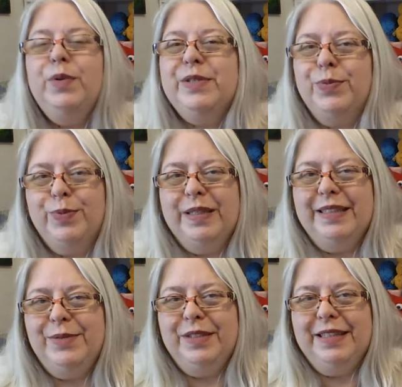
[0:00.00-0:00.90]
It was
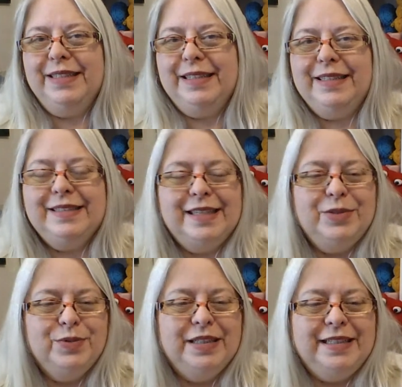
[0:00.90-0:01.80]
really, really neat,
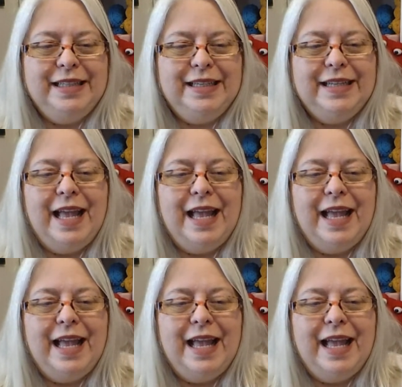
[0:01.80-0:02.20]
really neat.